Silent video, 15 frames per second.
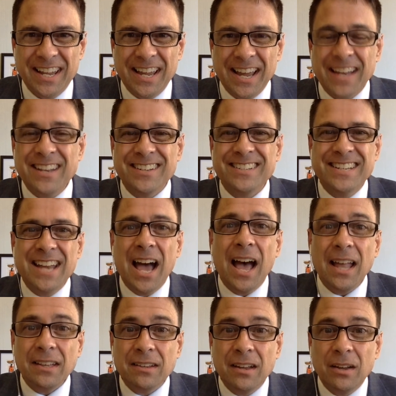it is
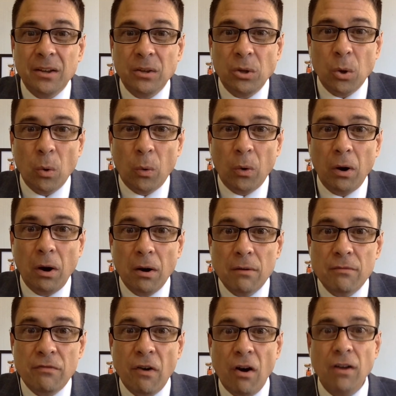not your
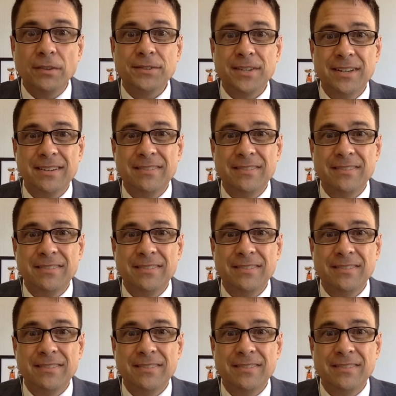fault